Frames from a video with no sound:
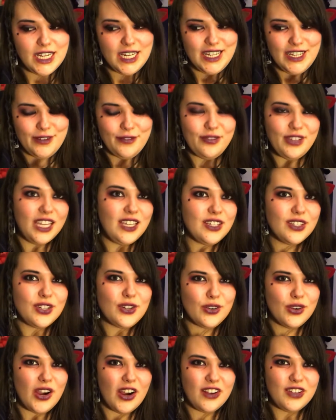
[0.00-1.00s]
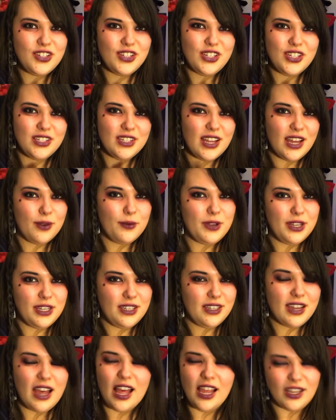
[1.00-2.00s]
fingers crossed, you know,
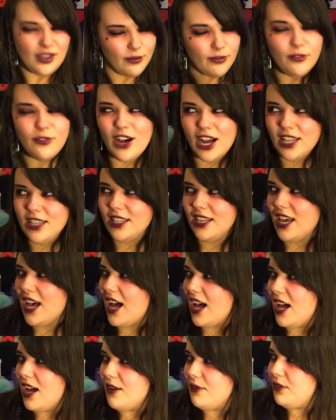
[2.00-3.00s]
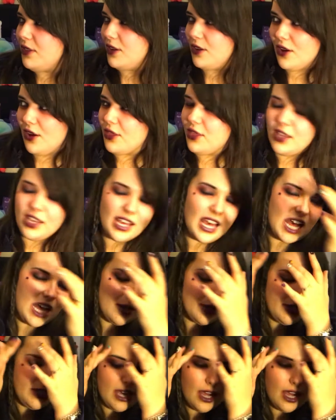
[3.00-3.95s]
and I can finally have the gothic house